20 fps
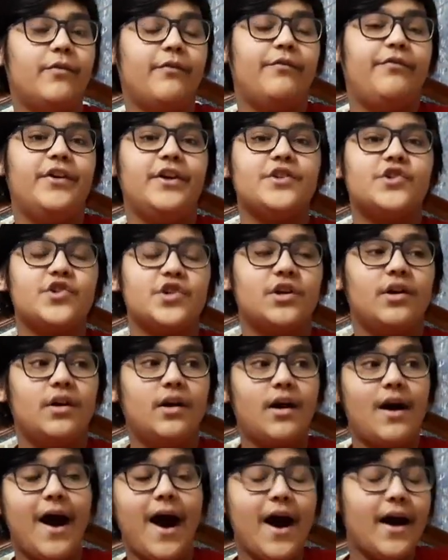which
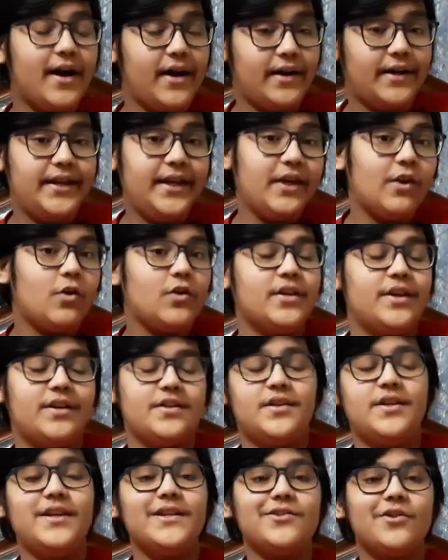
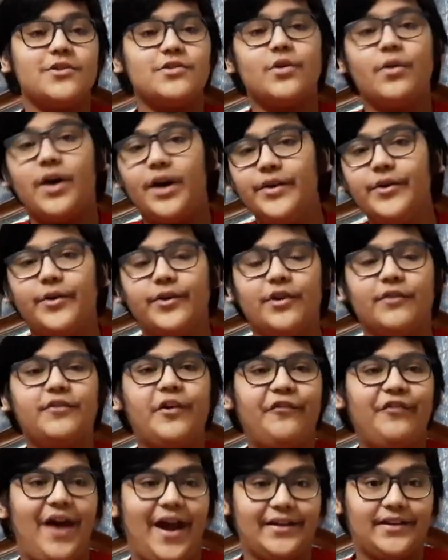he's also unknown of
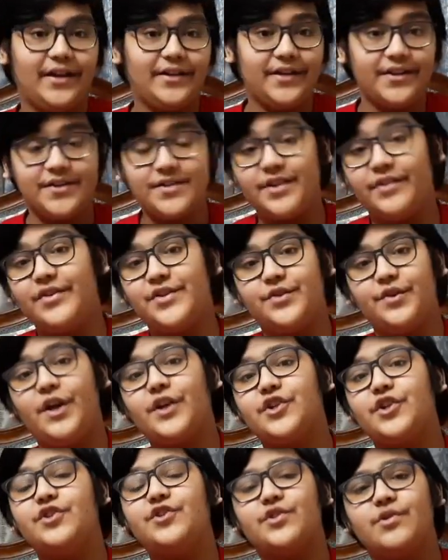the fact that it is the
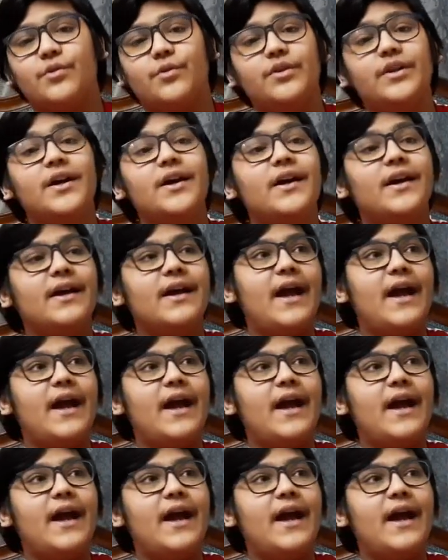Resurrection Stone,